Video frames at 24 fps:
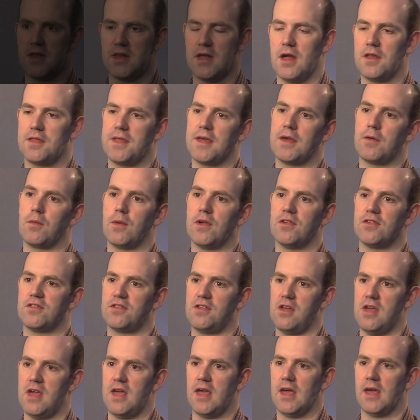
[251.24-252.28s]
I think we're
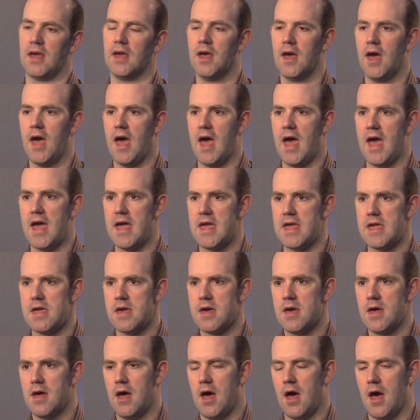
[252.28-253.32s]
seeing a
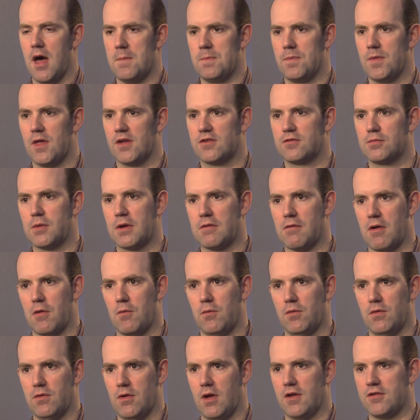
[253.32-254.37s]

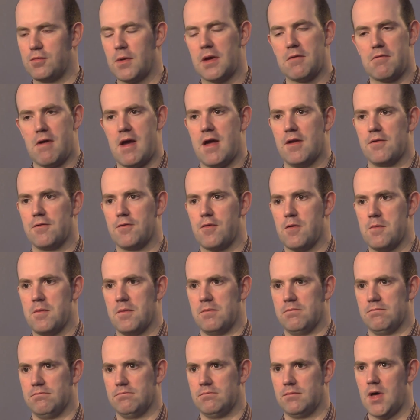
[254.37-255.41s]
swing round
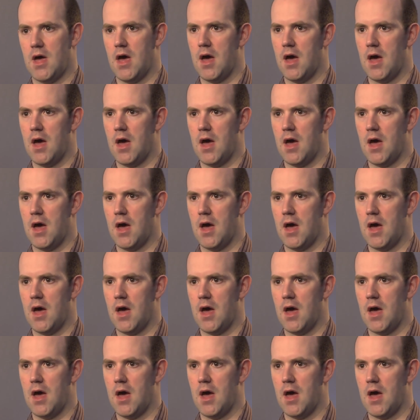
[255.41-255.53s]
from